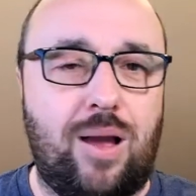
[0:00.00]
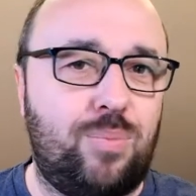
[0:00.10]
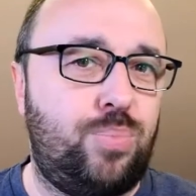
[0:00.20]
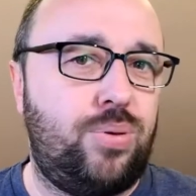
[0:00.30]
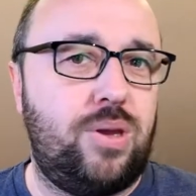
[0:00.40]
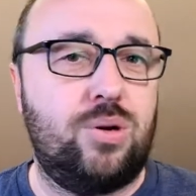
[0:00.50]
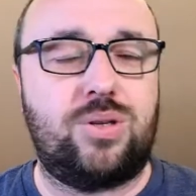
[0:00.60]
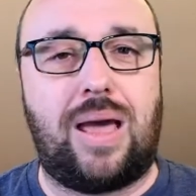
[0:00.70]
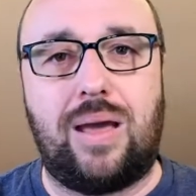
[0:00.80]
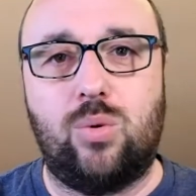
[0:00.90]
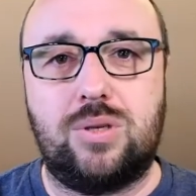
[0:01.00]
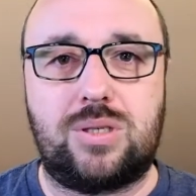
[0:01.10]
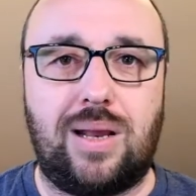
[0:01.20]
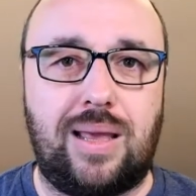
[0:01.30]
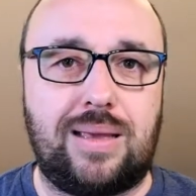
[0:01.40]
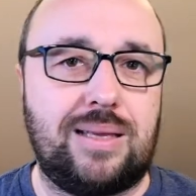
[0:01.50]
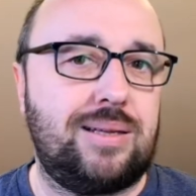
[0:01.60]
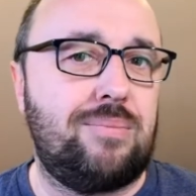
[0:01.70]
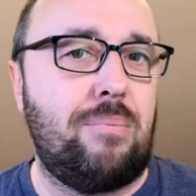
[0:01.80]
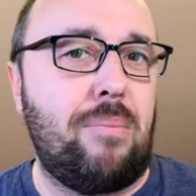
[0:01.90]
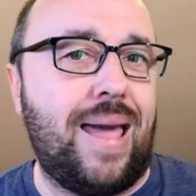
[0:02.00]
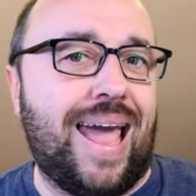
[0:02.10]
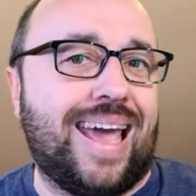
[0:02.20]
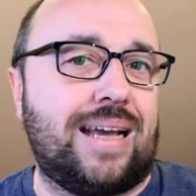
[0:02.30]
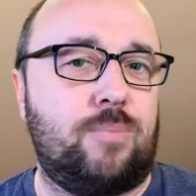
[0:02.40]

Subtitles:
appeared, I was like, meh.